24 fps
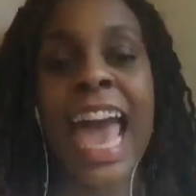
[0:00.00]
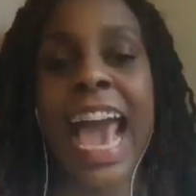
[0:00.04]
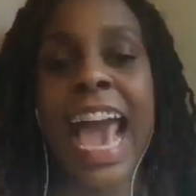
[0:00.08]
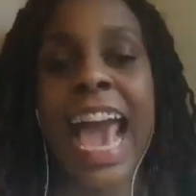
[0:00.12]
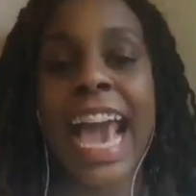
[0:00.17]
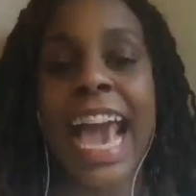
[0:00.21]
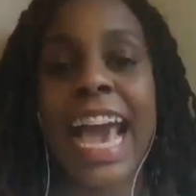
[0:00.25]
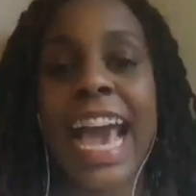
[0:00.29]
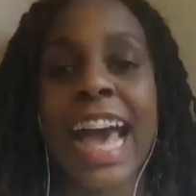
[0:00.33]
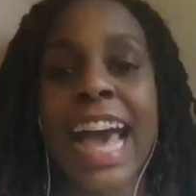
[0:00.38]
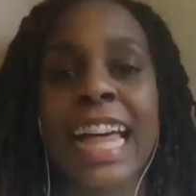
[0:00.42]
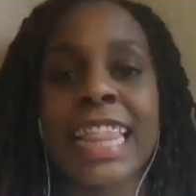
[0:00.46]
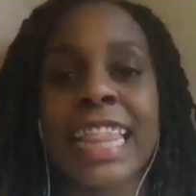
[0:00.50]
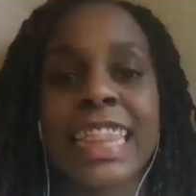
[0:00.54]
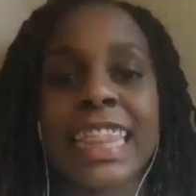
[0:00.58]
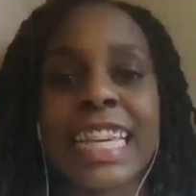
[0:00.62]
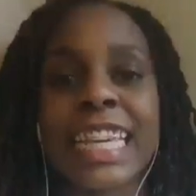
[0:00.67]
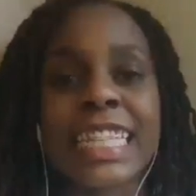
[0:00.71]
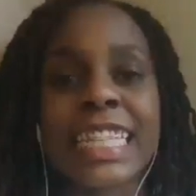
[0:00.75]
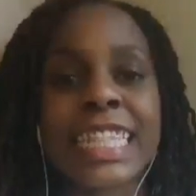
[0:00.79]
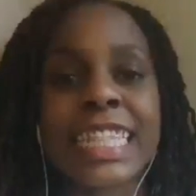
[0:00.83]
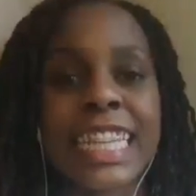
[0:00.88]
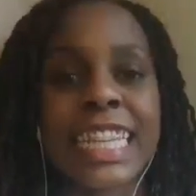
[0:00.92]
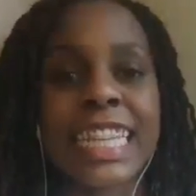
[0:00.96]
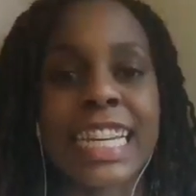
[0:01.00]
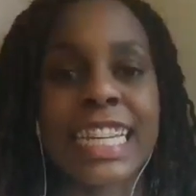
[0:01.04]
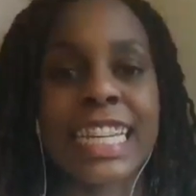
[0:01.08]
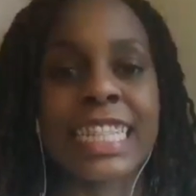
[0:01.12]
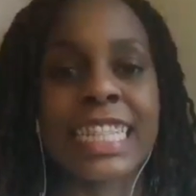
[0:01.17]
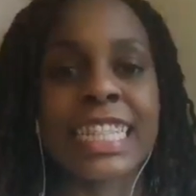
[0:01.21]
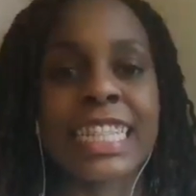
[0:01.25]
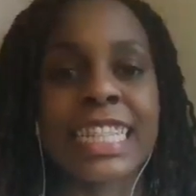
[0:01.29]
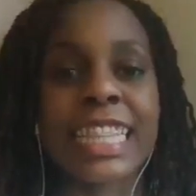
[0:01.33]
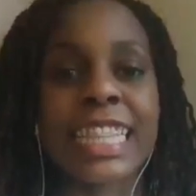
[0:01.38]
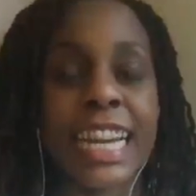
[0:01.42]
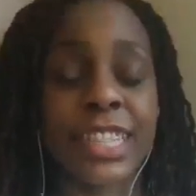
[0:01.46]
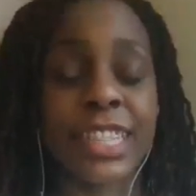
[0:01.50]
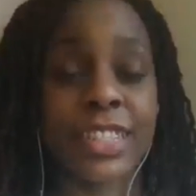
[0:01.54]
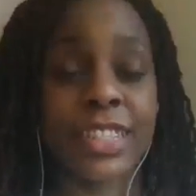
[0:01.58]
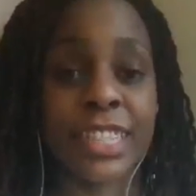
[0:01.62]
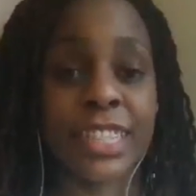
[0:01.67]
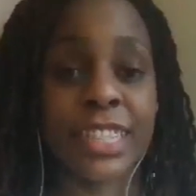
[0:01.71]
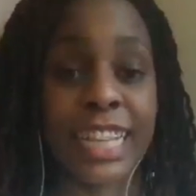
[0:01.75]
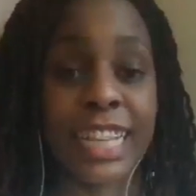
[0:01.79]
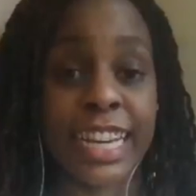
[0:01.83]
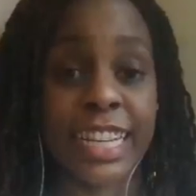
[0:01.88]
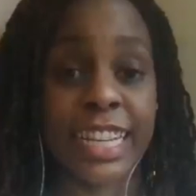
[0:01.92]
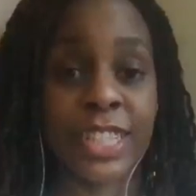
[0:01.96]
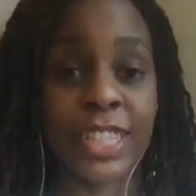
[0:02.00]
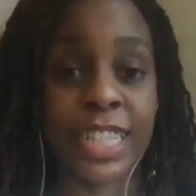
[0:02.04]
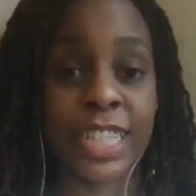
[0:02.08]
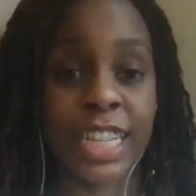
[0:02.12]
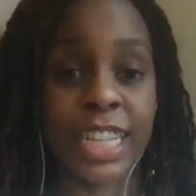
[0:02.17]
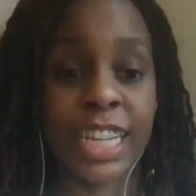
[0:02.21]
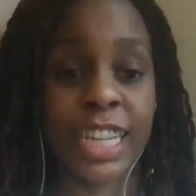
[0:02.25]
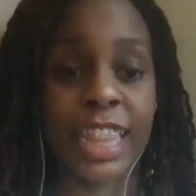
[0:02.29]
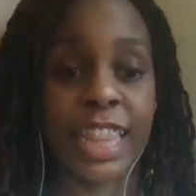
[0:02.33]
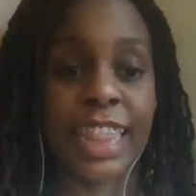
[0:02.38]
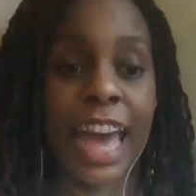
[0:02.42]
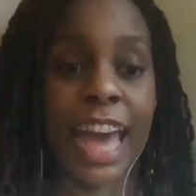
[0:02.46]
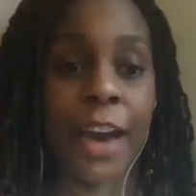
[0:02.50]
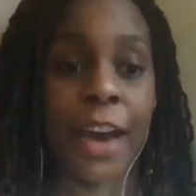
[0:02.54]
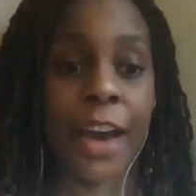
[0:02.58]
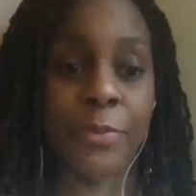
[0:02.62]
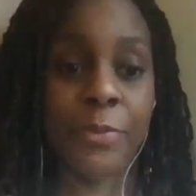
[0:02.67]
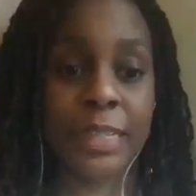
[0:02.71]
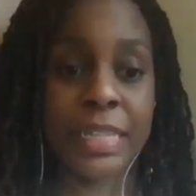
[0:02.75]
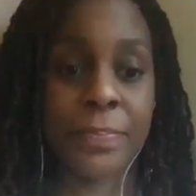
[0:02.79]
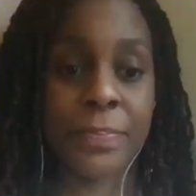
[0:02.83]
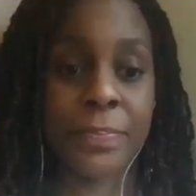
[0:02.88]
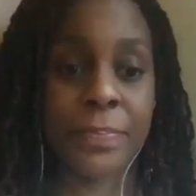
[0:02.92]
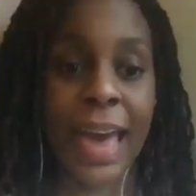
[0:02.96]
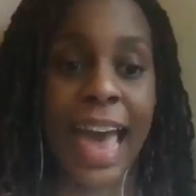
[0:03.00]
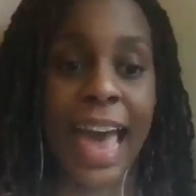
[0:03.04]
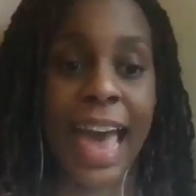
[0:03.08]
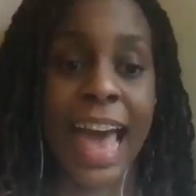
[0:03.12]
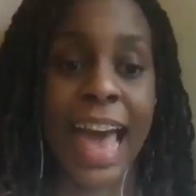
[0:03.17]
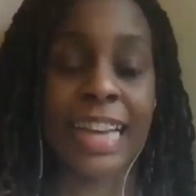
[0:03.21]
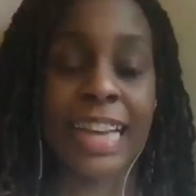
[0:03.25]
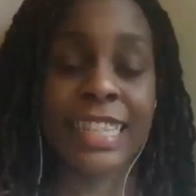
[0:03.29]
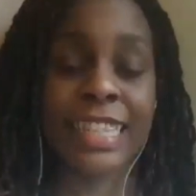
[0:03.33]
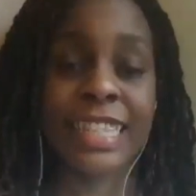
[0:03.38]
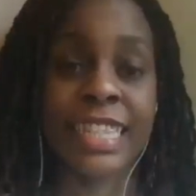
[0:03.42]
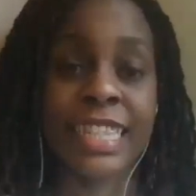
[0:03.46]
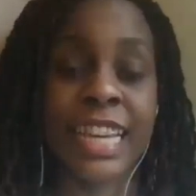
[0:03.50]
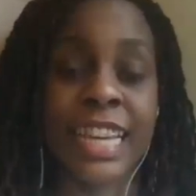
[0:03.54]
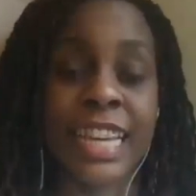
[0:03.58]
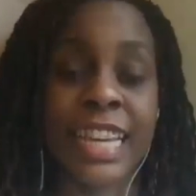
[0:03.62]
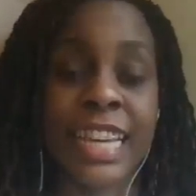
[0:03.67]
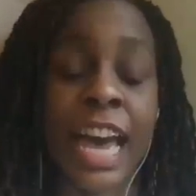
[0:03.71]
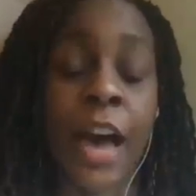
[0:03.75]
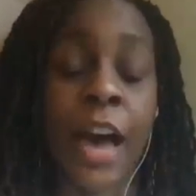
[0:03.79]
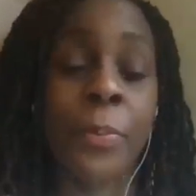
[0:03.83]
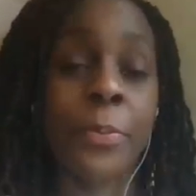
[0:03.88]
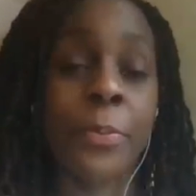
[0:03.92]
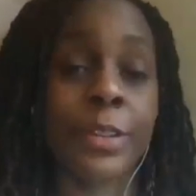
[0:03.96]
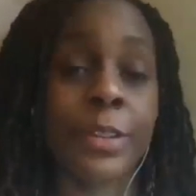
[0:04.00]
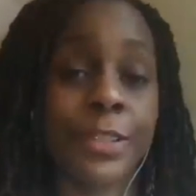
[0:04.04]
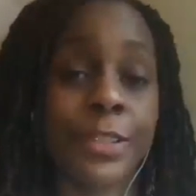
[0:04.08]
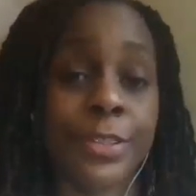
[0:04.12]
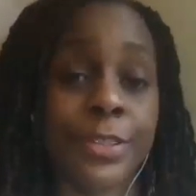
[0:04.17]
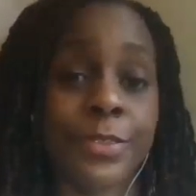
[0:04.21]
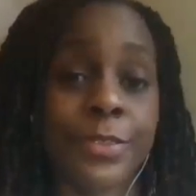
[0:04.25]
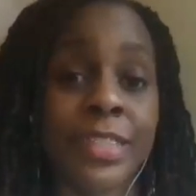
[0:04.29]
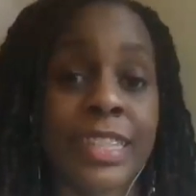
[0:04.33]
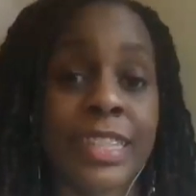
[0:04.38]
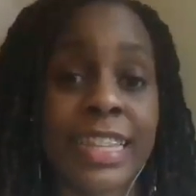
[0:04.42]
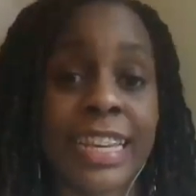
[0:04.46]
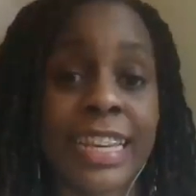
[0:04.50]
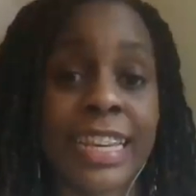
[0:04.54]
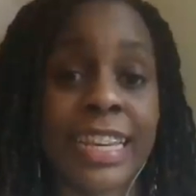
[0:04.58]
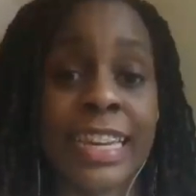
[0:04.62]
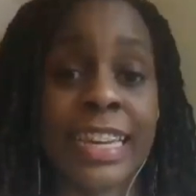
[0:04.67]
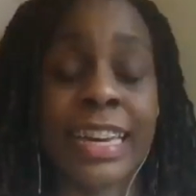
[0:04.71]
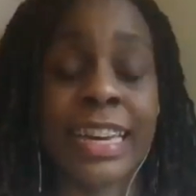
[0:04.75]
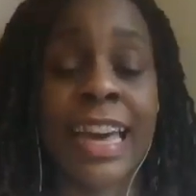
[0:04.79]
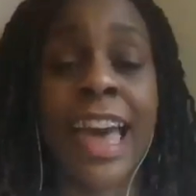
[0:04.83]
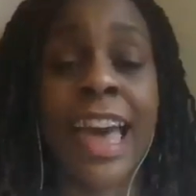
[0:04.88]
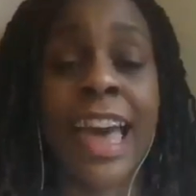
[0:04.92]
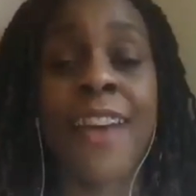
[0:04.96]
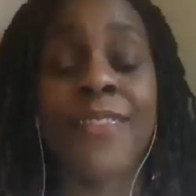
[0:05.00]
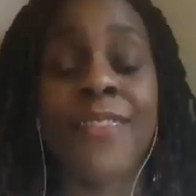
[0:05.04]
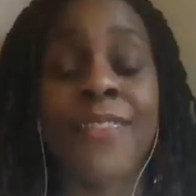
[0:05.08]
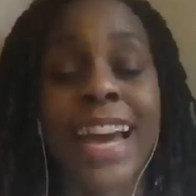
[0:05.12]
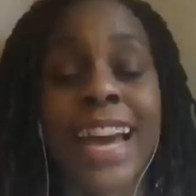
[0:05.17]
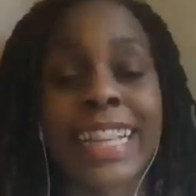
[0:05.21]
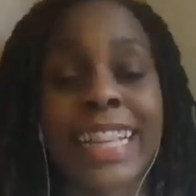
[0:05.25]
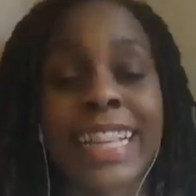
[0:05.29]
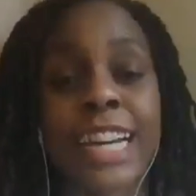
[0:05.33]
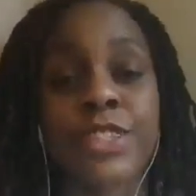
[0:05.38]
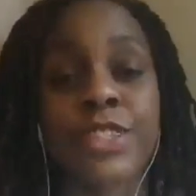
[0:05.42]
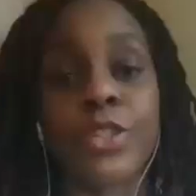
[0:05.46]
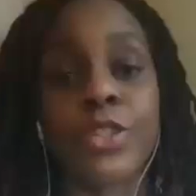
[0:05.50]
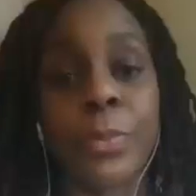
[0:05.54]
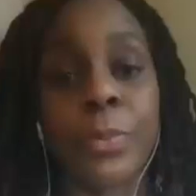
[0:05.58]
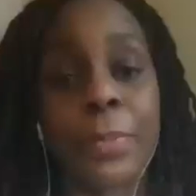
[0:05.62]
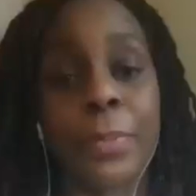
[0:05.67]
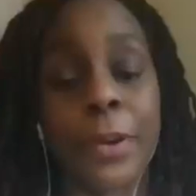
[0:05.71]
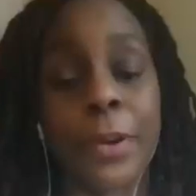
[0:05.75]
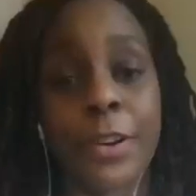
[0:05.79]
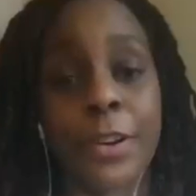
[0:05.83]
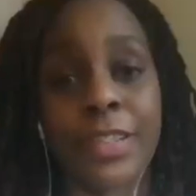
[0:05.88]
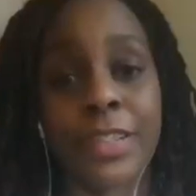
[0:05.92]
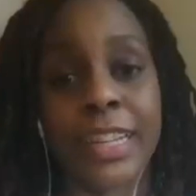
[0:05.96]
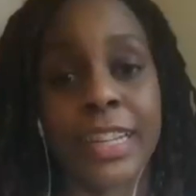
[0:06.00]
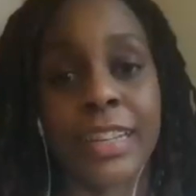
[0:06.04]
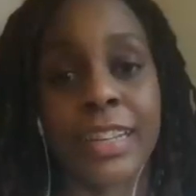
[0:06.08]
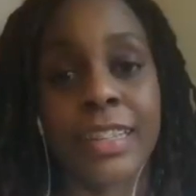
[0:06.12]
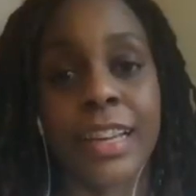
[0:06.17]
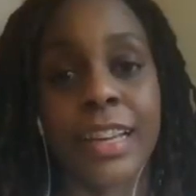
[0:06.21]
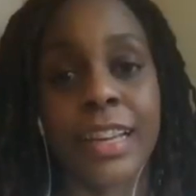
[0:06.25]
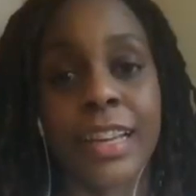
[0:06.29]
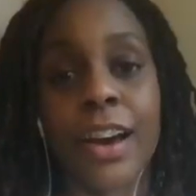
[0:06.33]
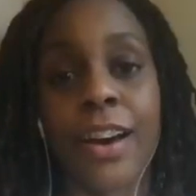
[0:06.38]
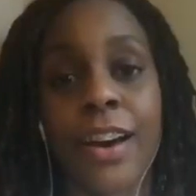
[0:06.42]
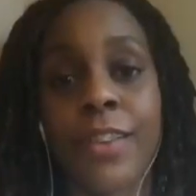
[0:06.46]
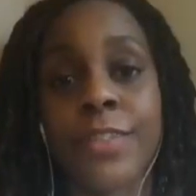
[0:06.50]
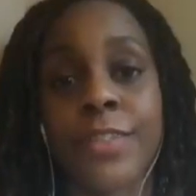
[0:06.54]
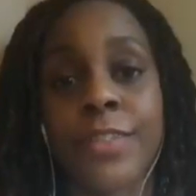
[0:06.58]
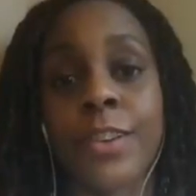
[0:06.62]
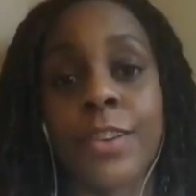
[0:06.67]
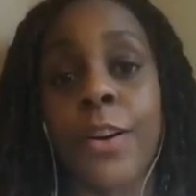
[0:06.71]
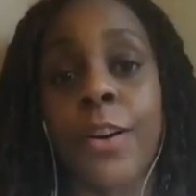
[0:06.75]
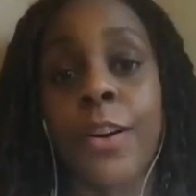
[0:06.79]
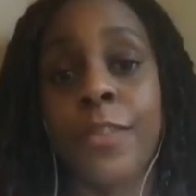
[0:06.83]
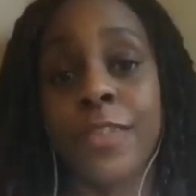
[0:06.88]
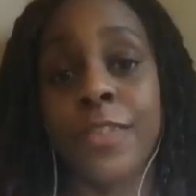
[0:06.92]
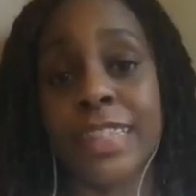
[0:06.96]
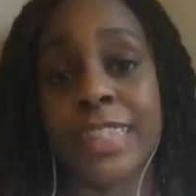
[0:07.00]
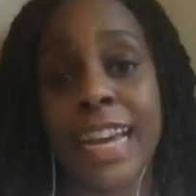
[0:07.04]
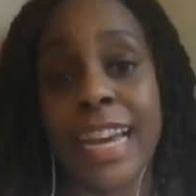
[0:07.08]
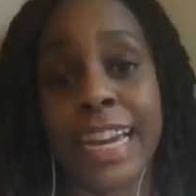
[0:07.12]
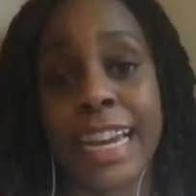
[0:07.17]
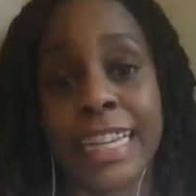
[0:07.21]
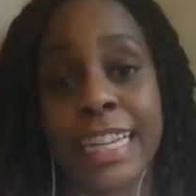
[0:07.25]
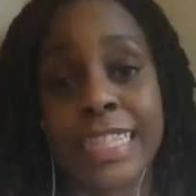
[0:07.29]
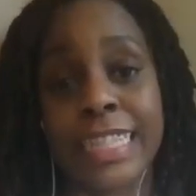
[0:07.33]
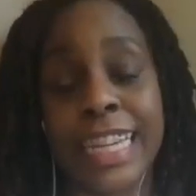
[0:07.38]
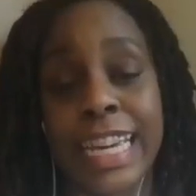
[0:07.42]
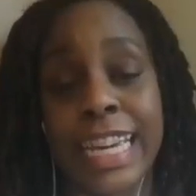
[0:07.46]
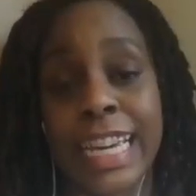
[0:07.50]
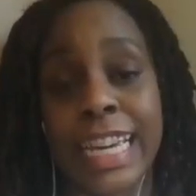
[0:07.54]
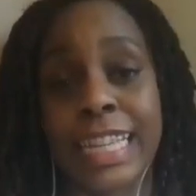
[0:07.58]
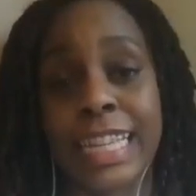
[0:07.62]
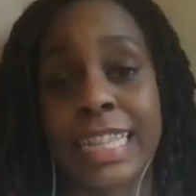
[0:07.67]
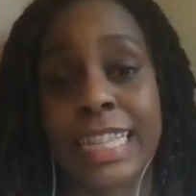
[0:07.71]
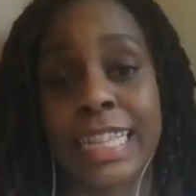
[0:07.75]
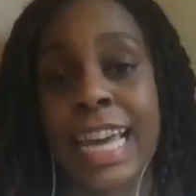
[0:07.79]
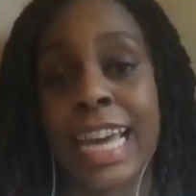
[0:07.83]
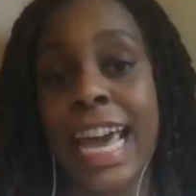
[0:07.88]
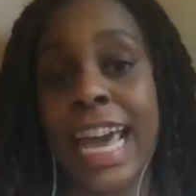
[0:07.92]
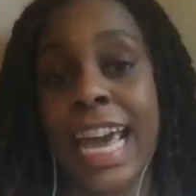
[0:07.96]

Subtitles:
And this is legislation that was passed to help reduce the financial burden of COVID-19.